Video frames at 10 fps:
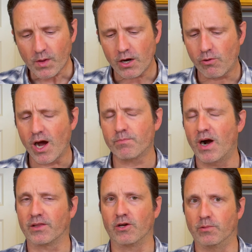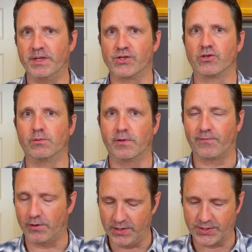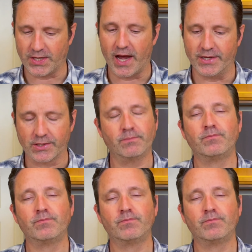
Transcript: crock pot that would be suitable for this size,